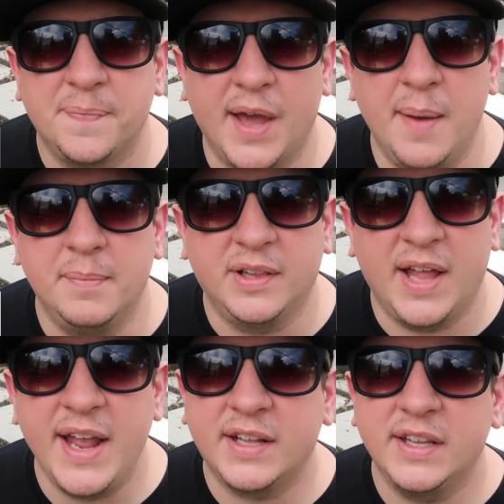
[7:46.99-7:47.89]
I'm
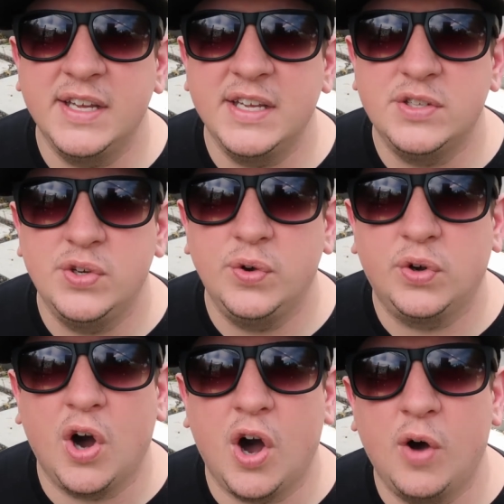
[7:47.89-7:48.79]
likely to
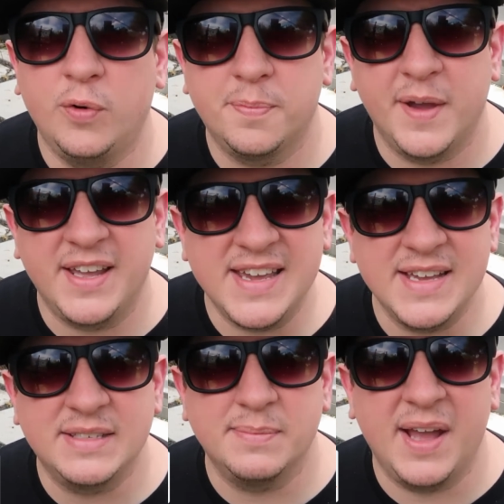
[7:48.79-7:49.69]
call with my
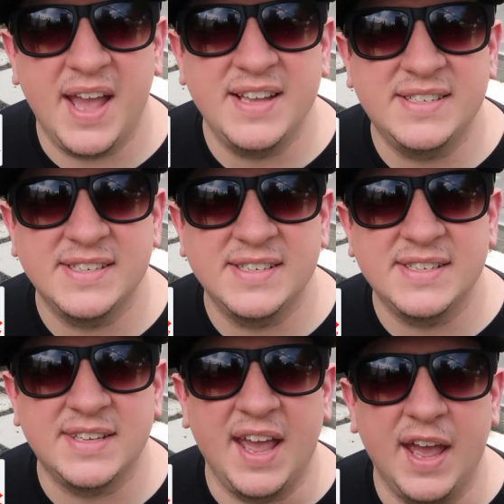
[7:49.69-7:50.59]
kings and my
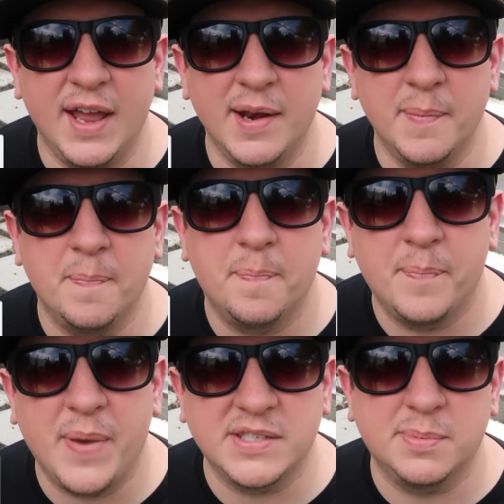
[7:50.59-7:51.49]
aces and
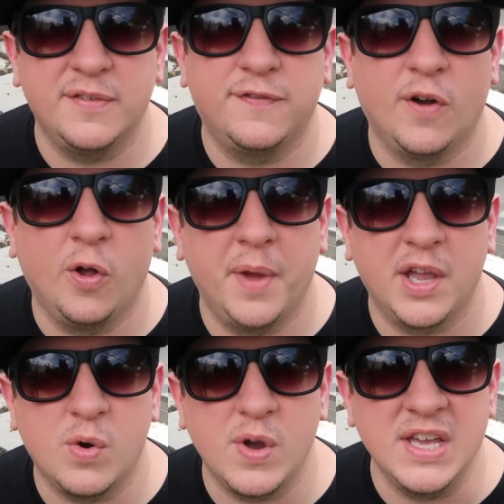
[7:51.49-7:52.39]
possibly fold
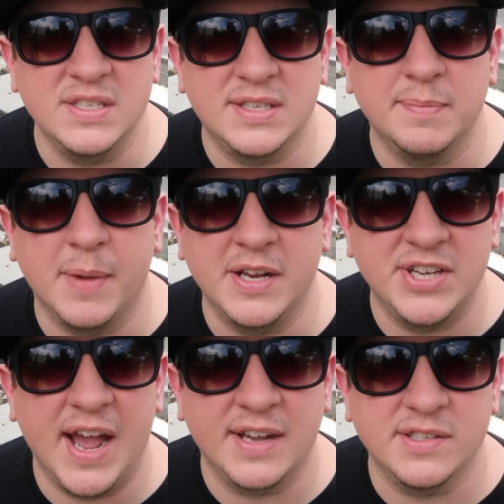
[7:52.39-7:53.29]
my queens and my
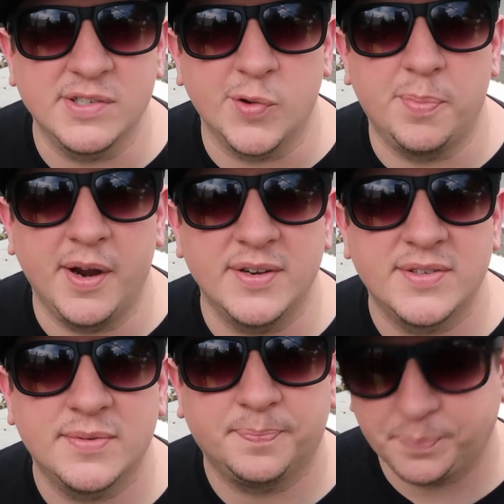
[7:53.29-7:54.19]
jacks as overpairs.